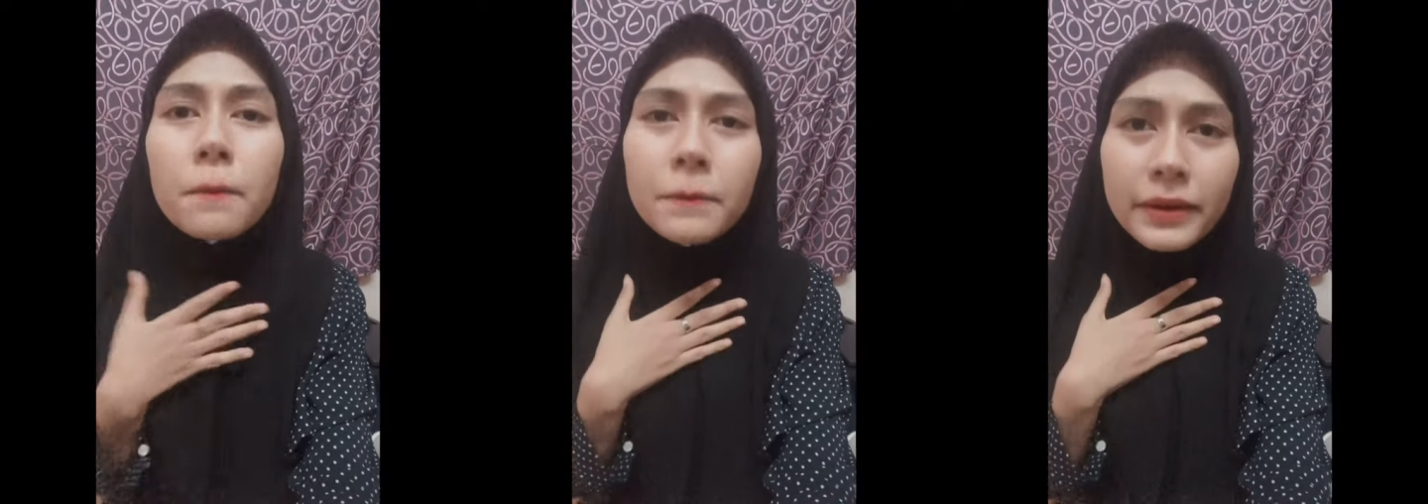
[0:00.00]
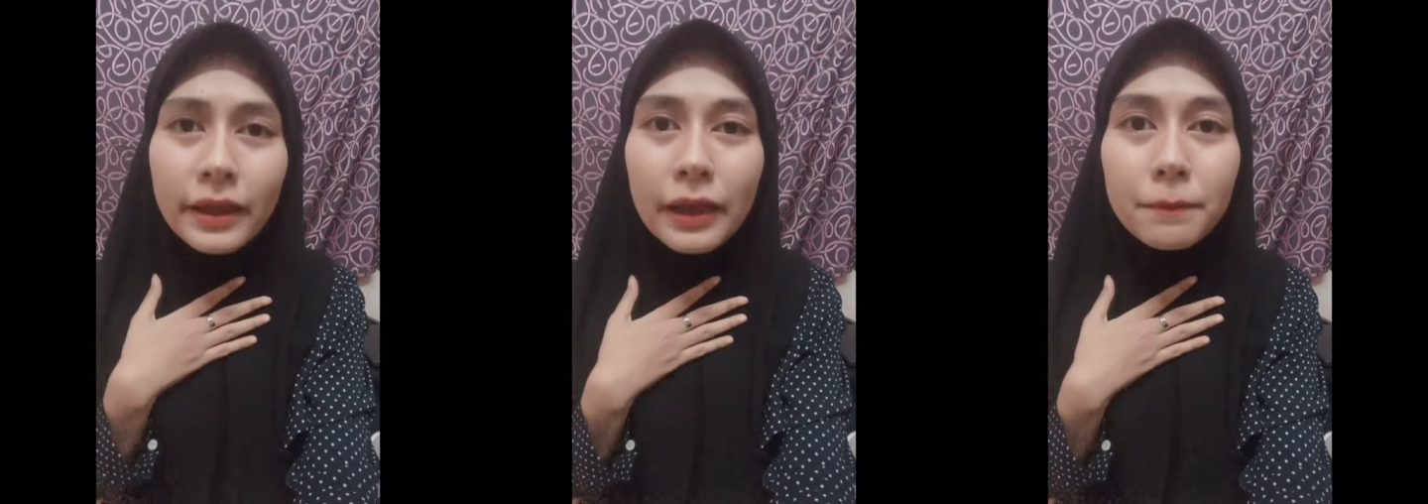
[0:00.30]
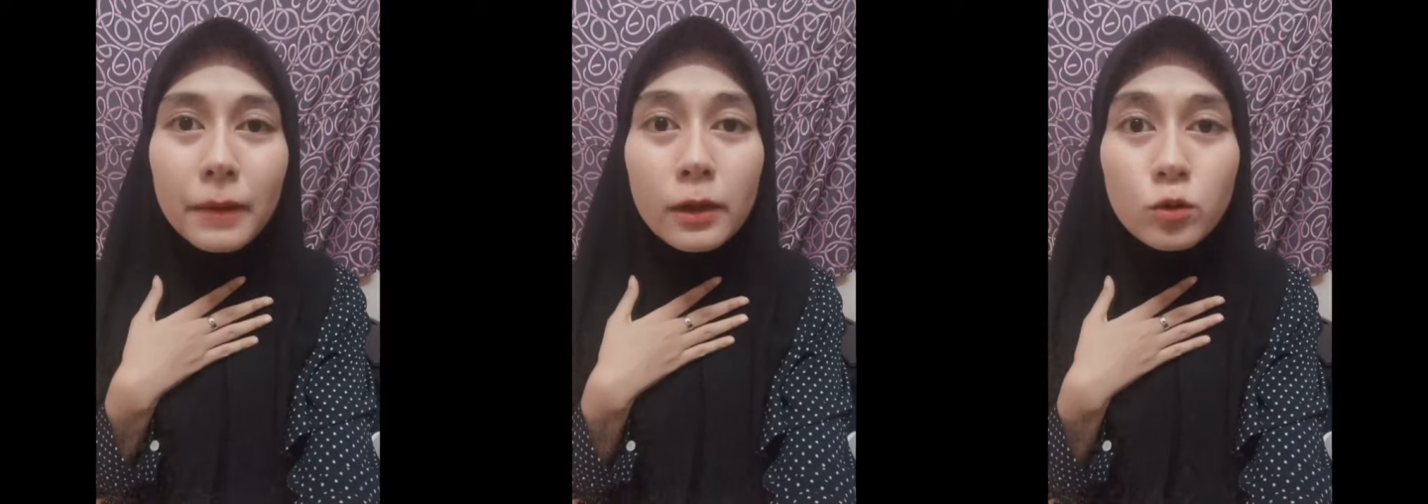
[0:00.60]
me
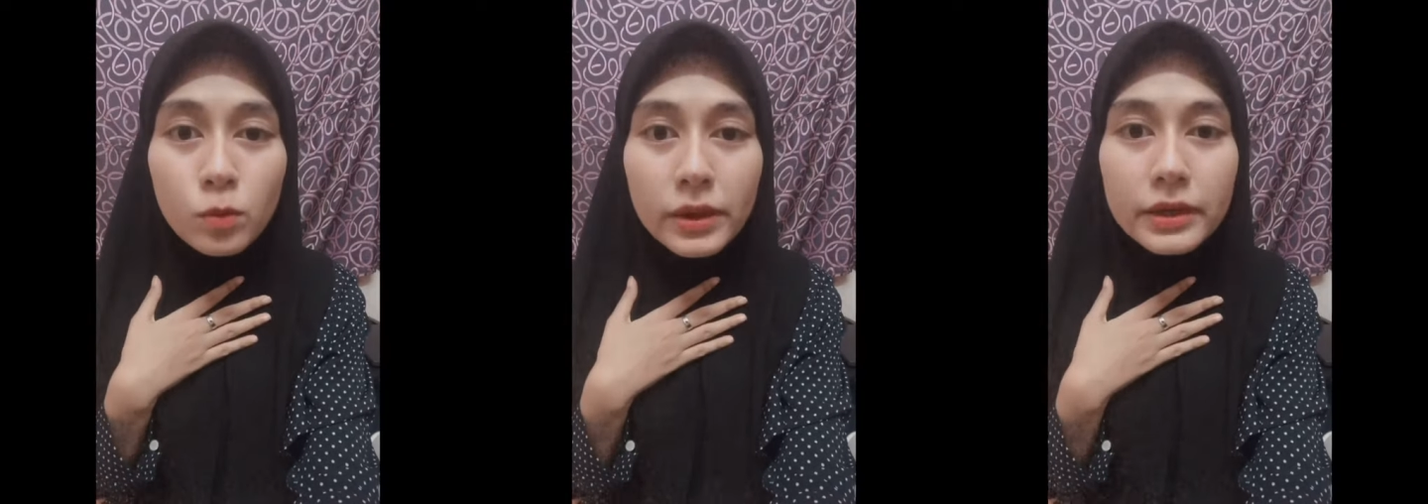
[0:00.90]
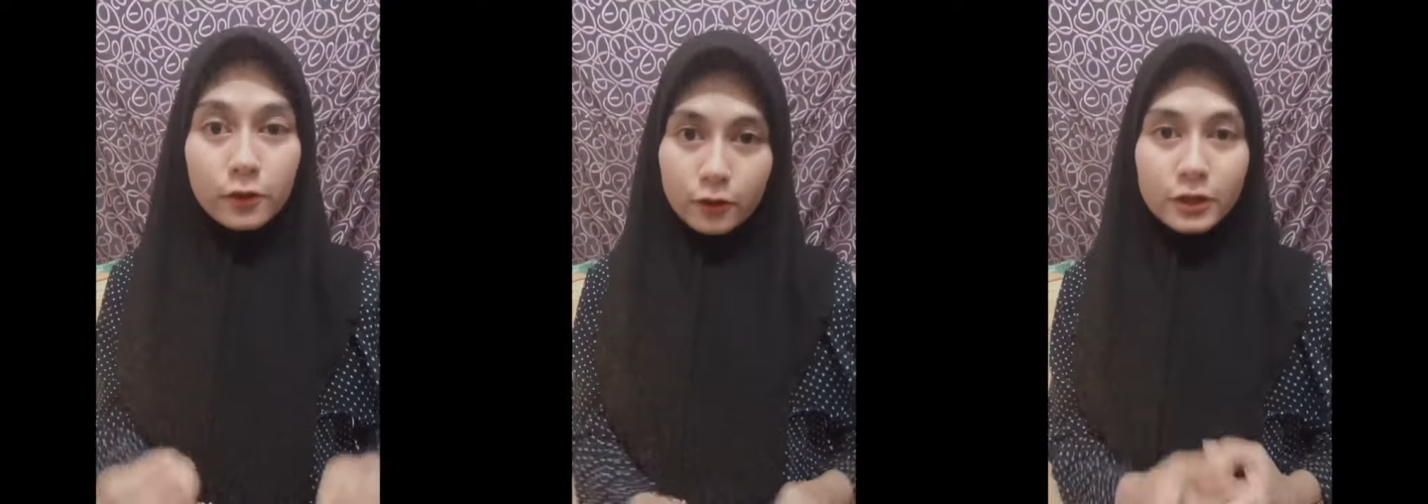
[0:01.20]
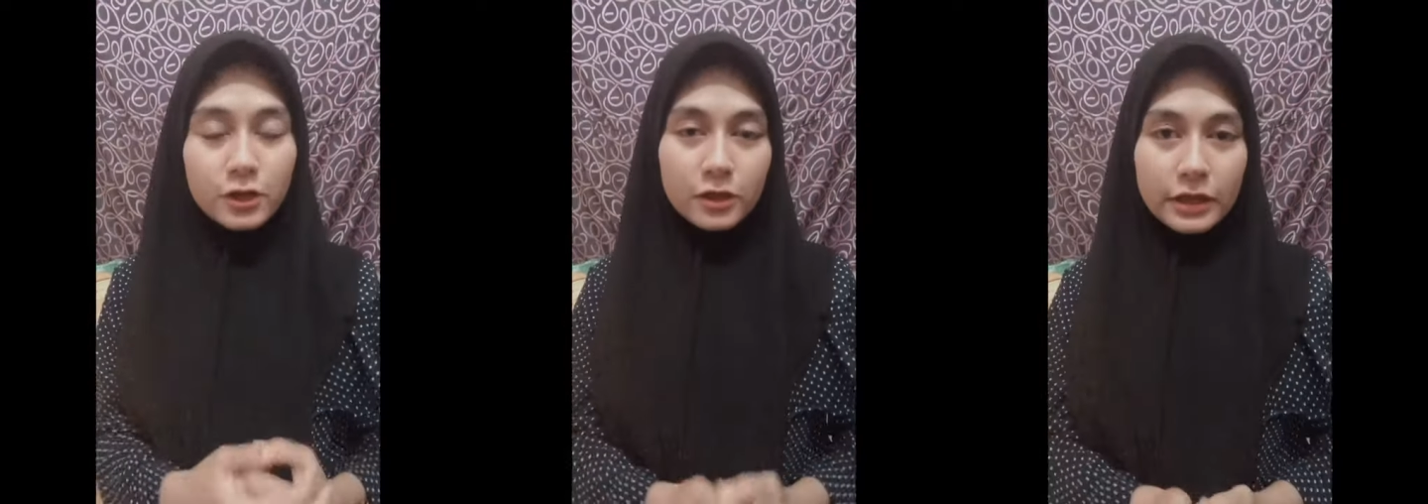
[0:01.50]
and my roommate go
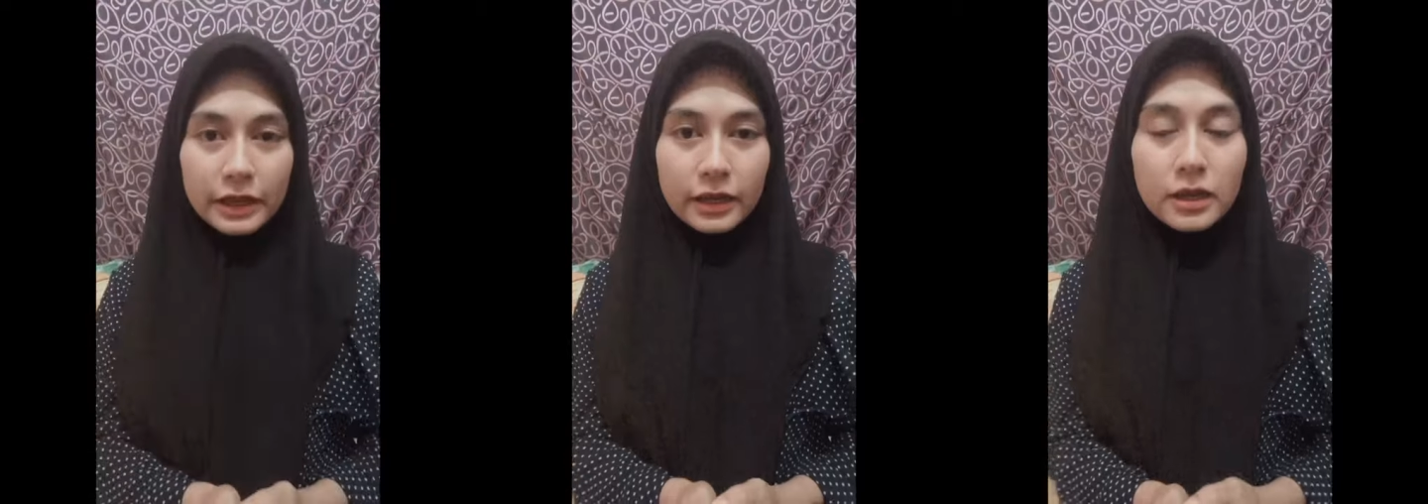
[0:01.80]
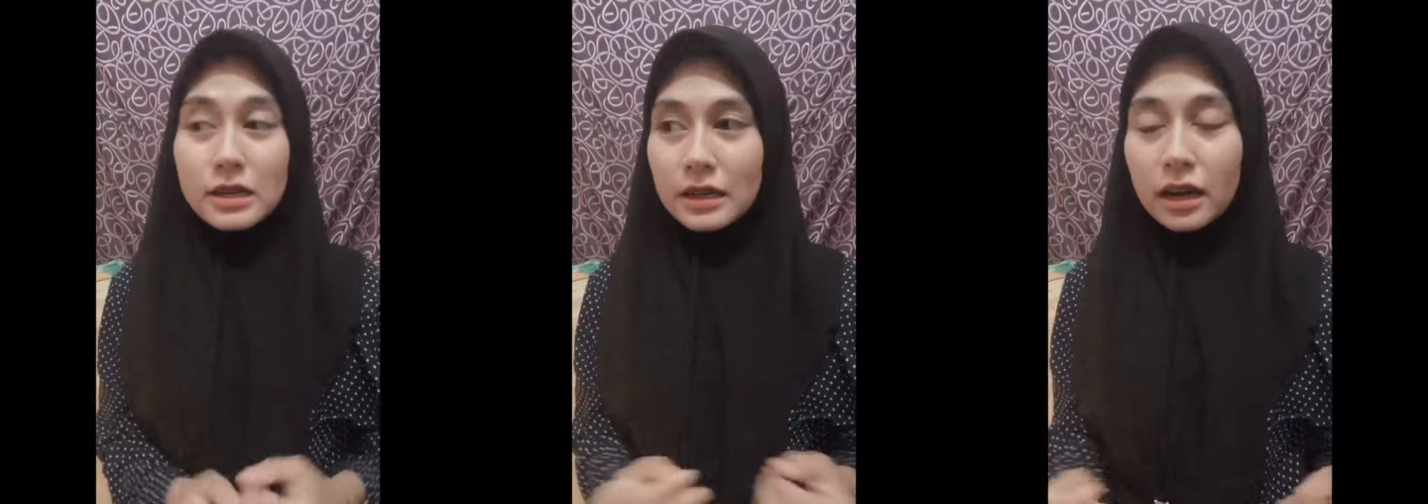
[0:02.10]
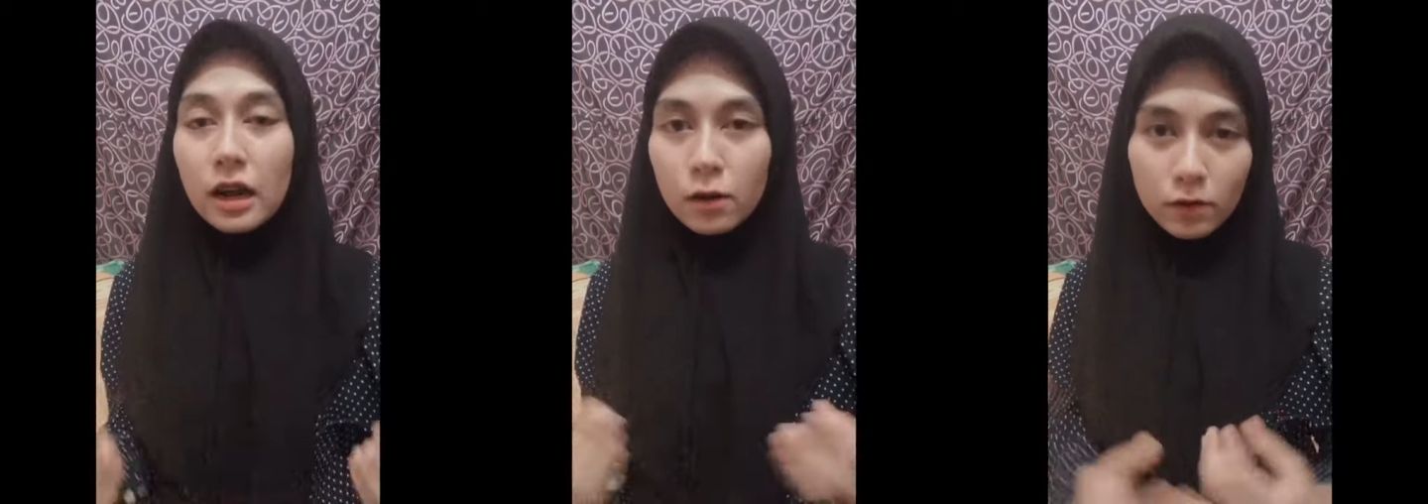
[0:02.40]
jogging
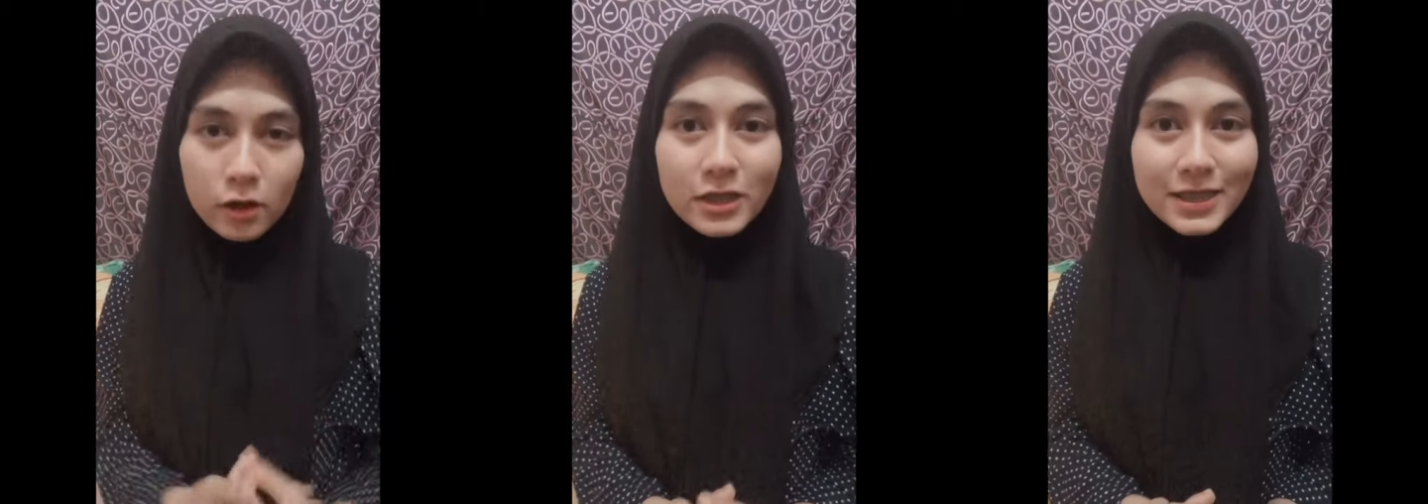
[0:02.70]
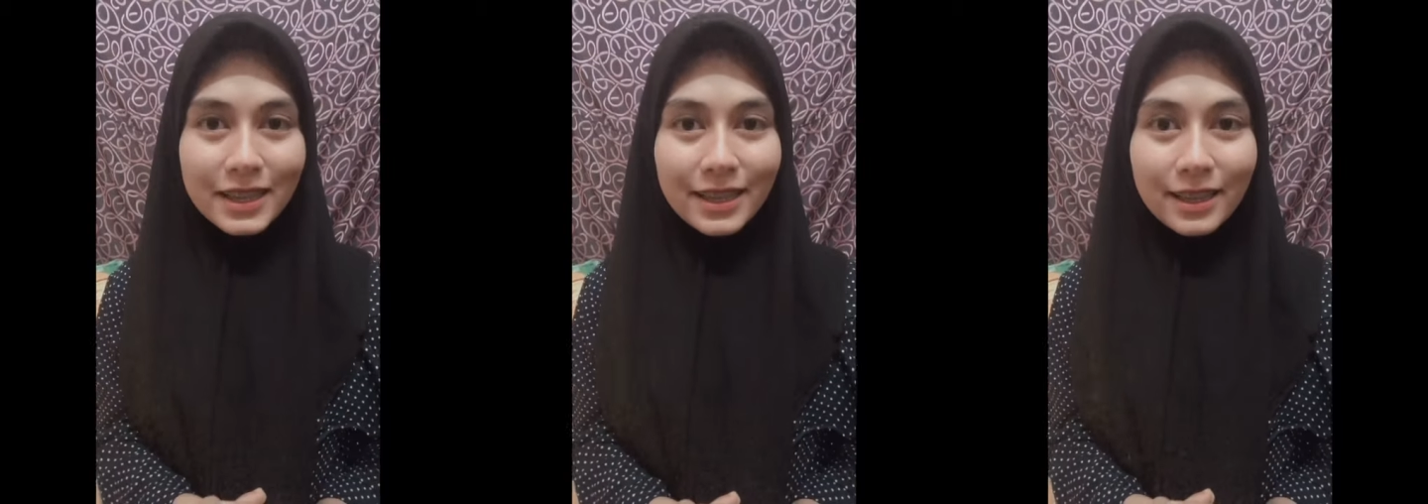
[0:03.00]
around our hostel.